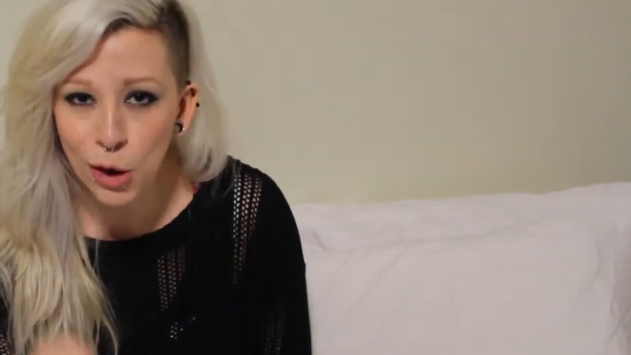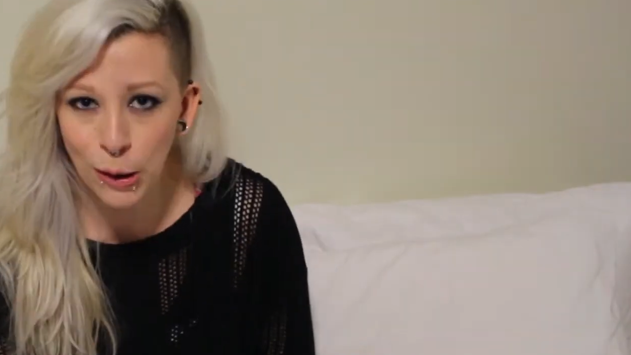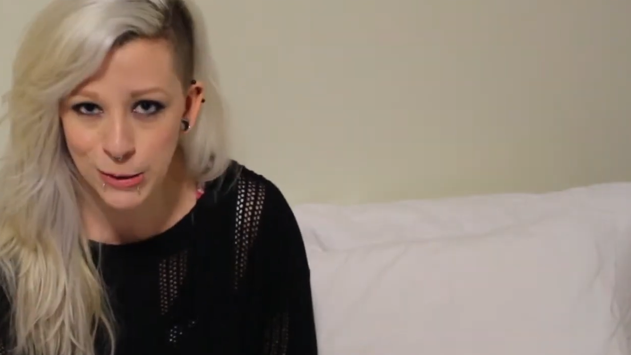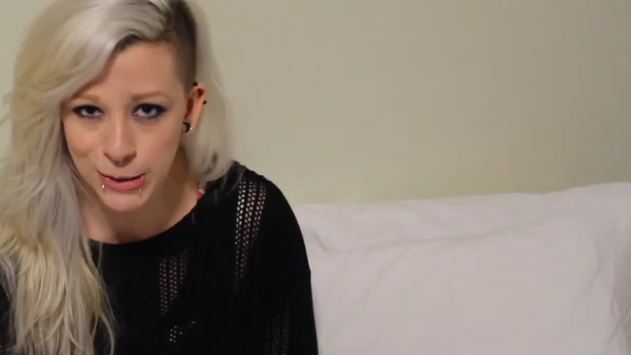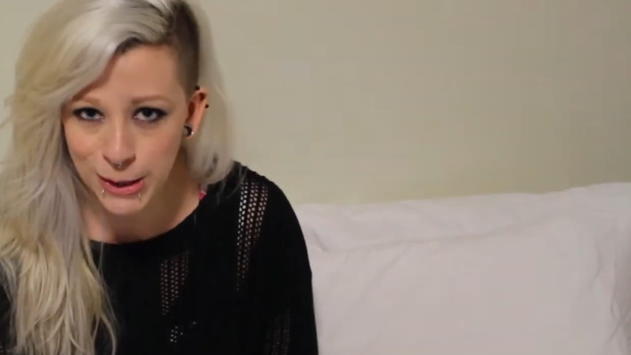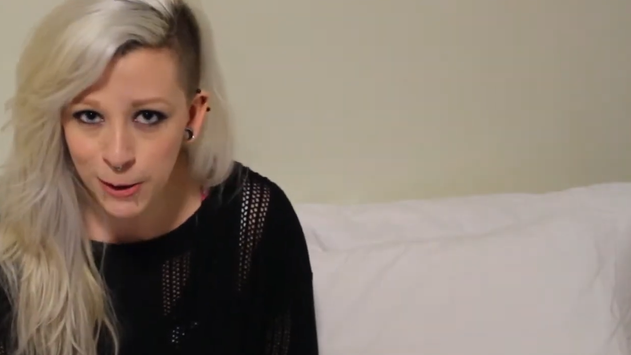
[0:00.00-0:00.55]

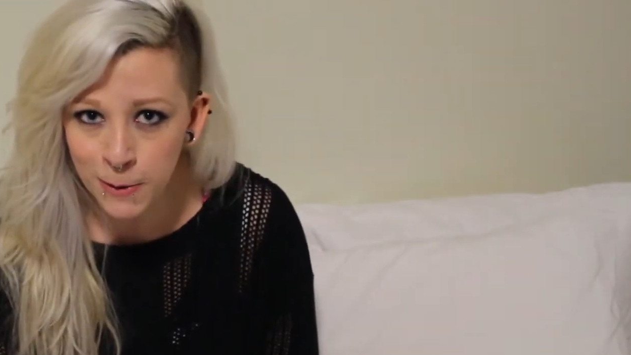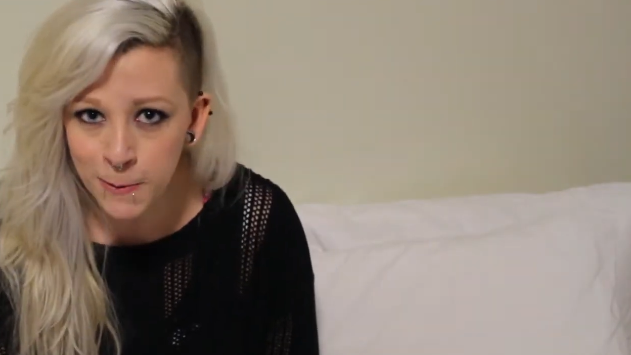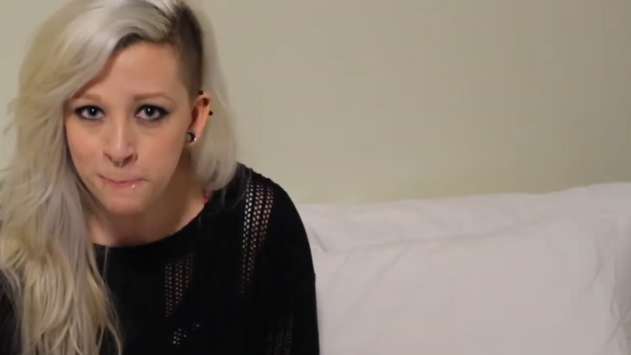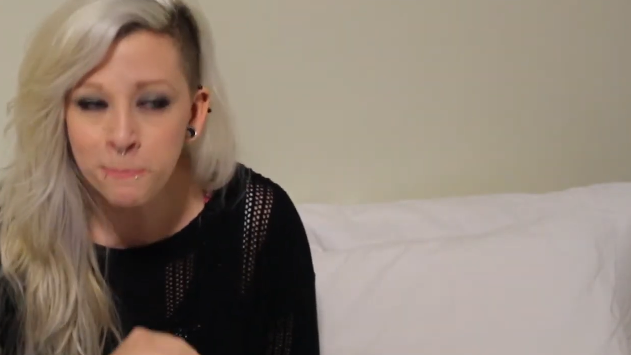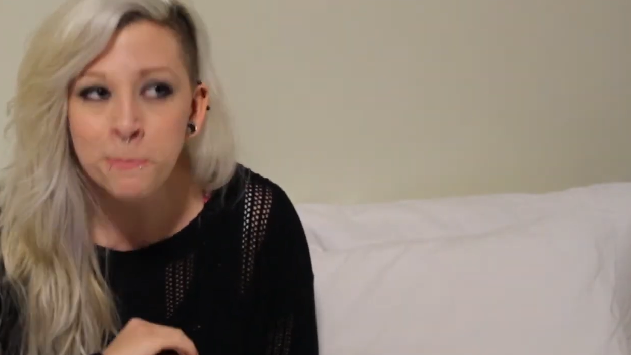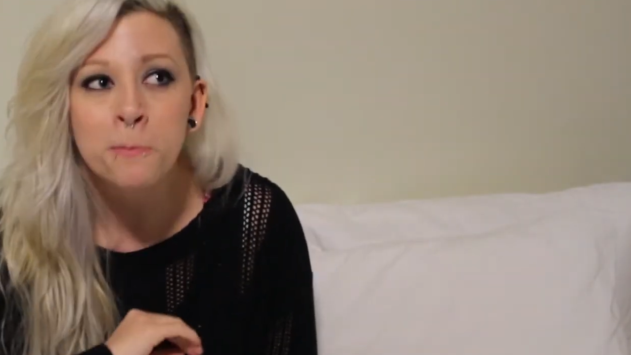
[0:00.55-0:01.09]
Also,
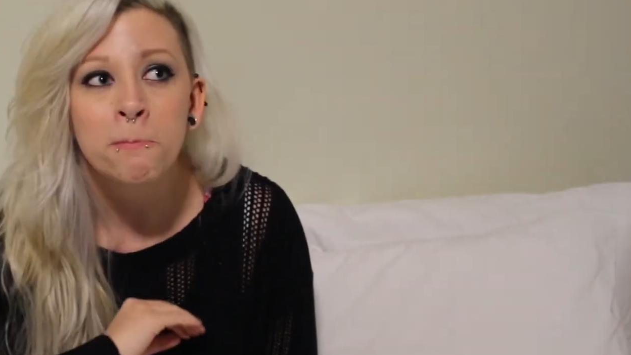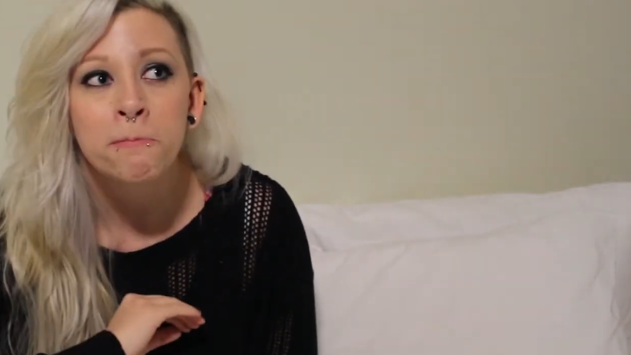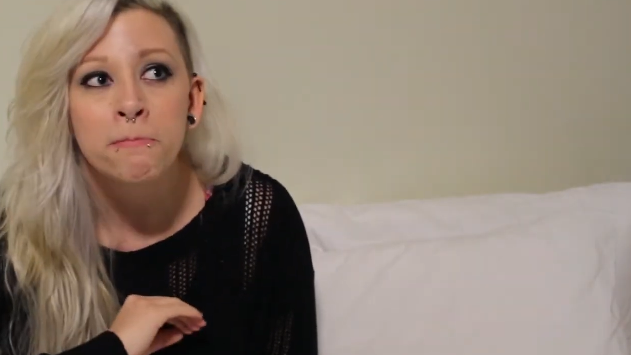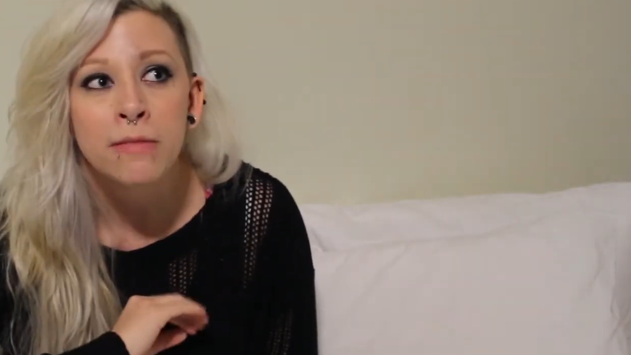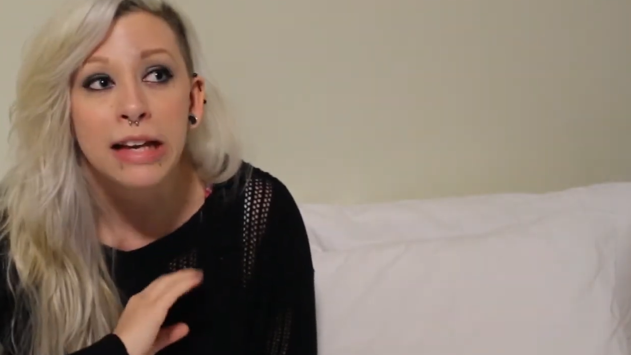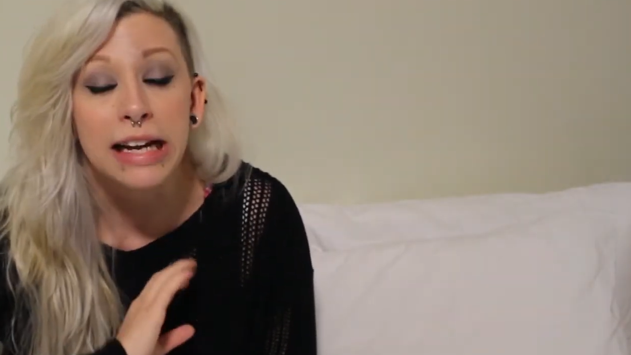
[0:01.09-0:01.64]

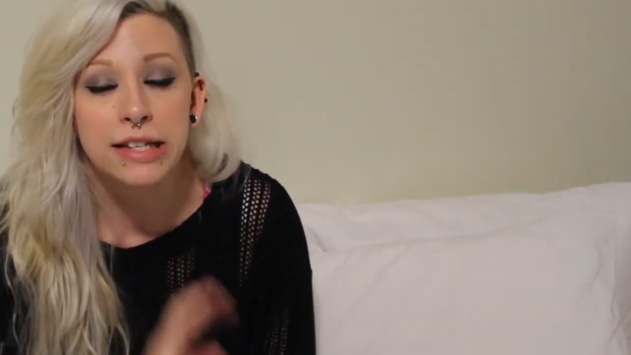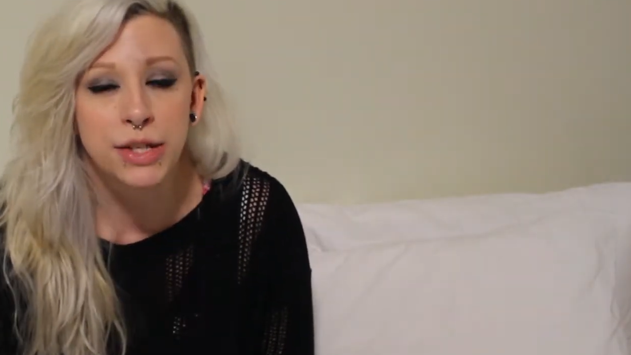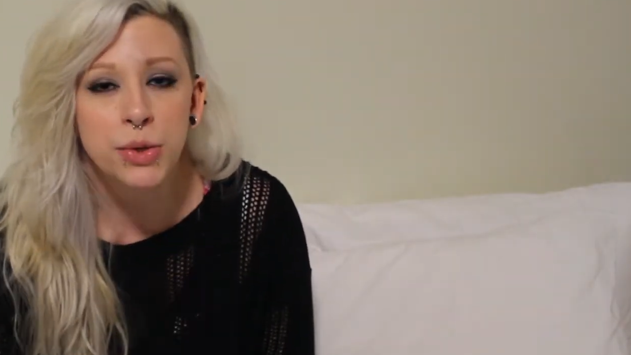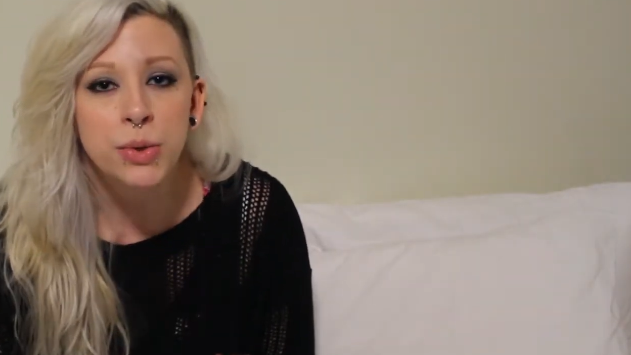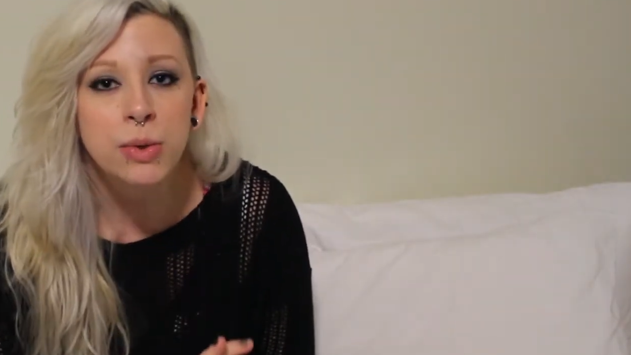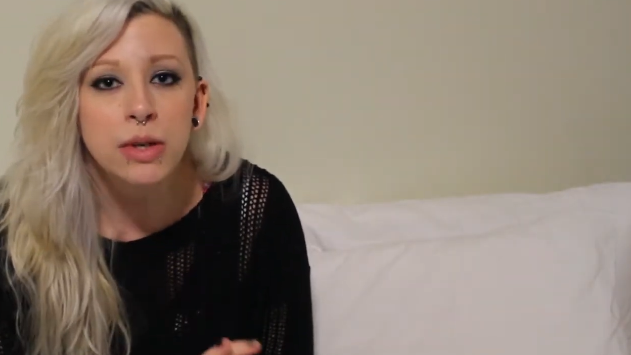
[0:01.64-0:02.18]
as
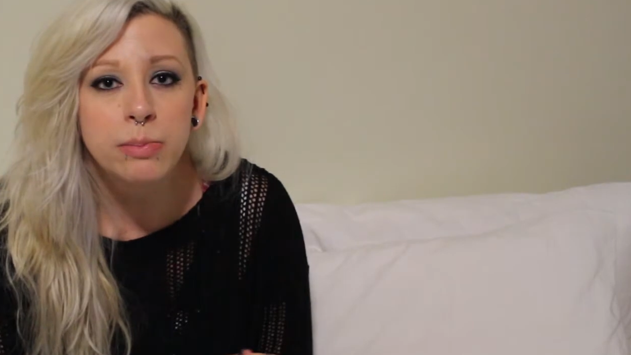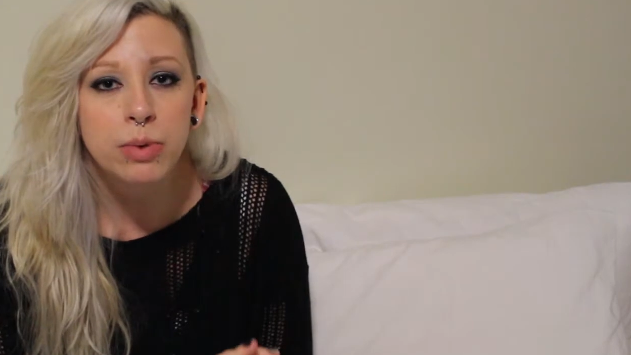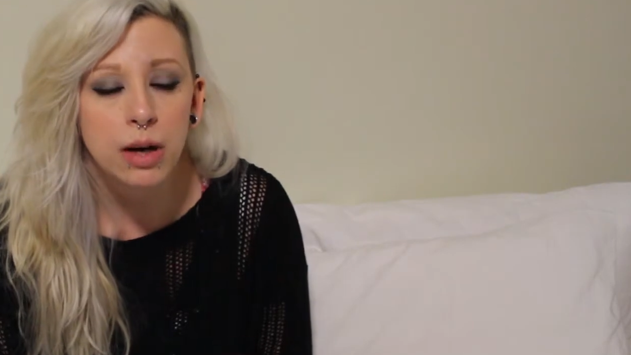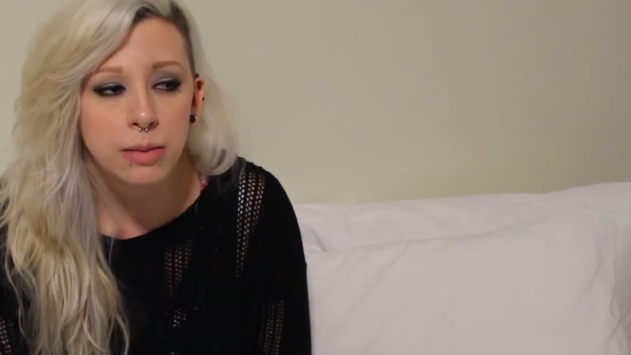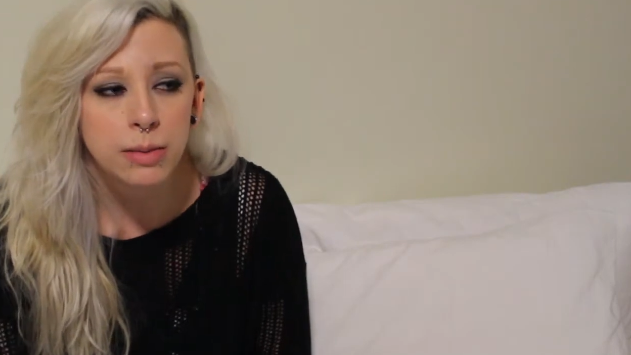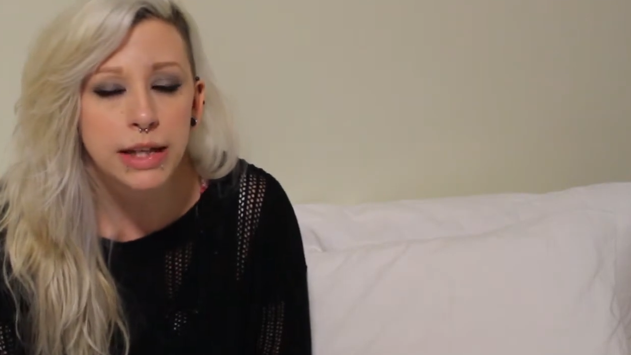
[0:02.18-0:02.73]
you
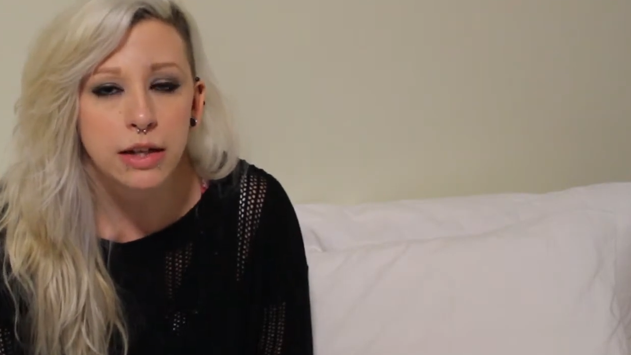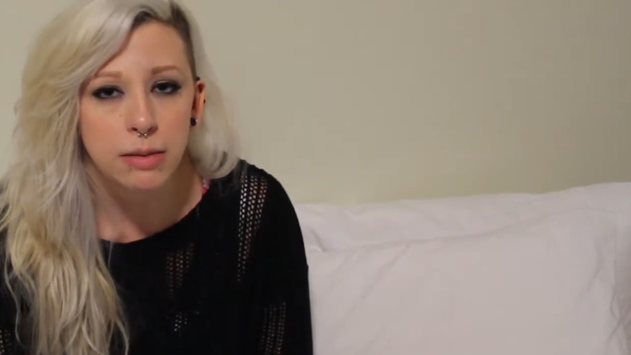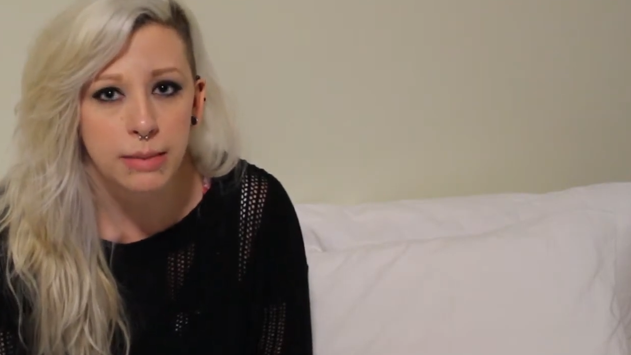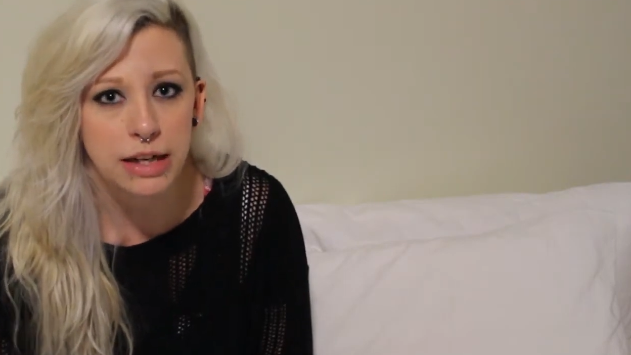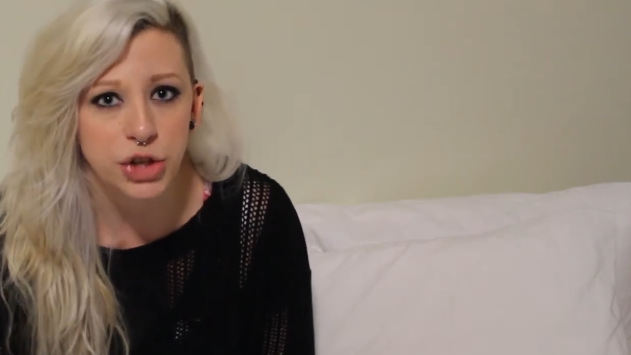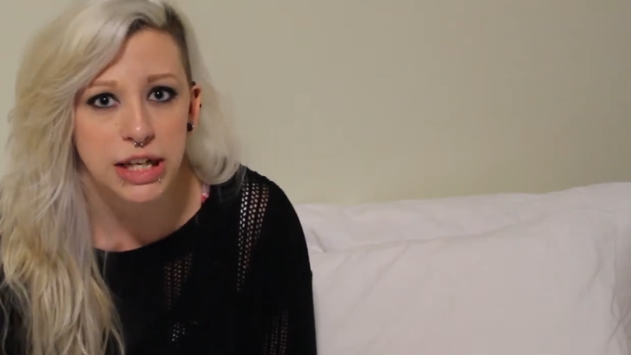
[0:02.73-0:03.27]
probably could
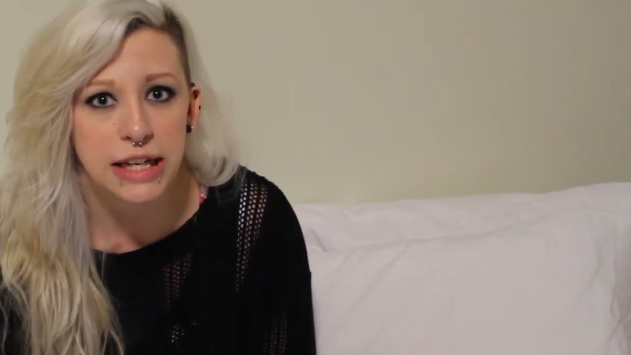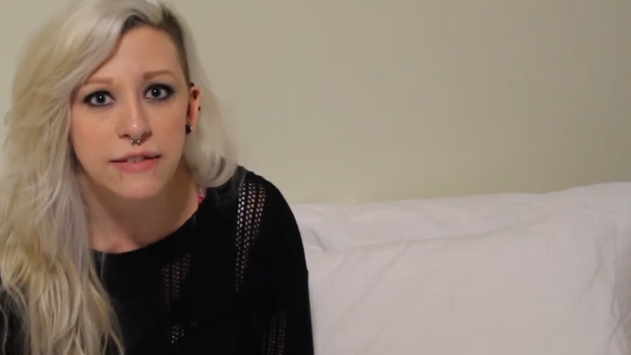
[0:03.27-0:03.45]
imagine,